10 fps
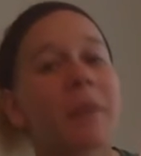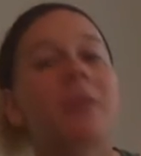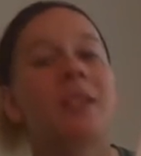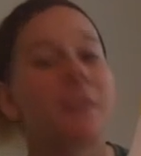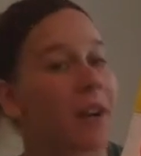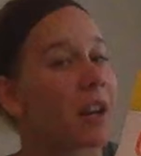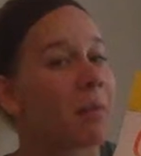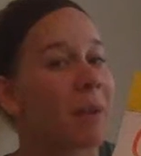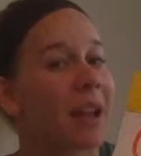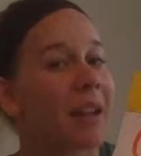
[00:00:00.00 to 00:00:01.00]
who's a friend of
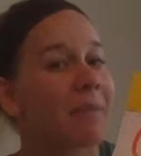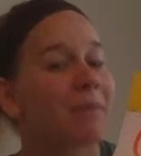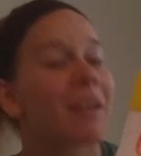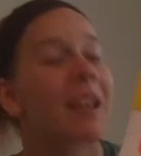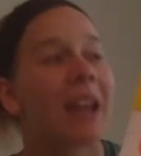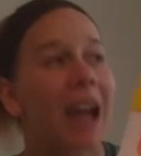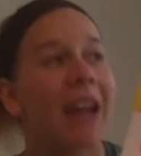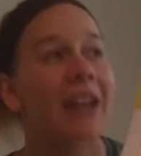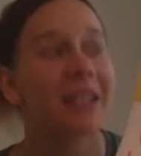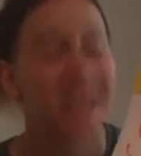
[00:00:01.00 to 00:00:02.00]
mine, I
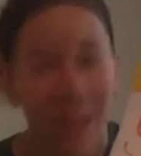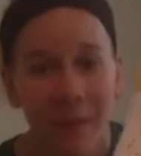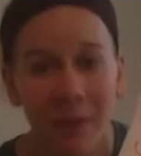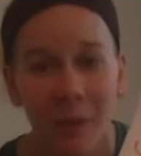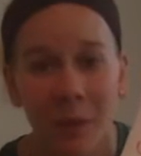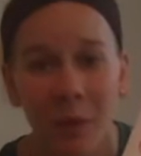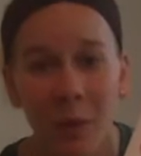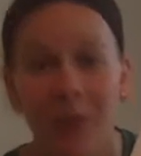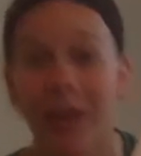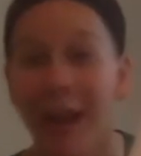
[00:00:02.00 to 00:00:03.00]
could definitely put the
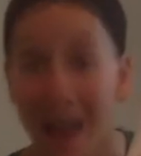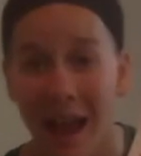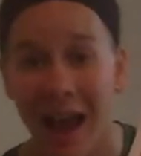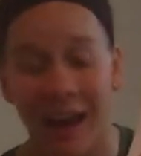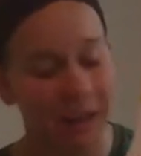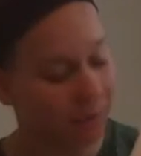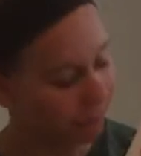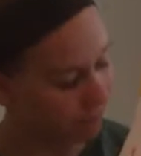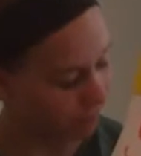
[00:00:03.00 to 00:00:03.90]
word hi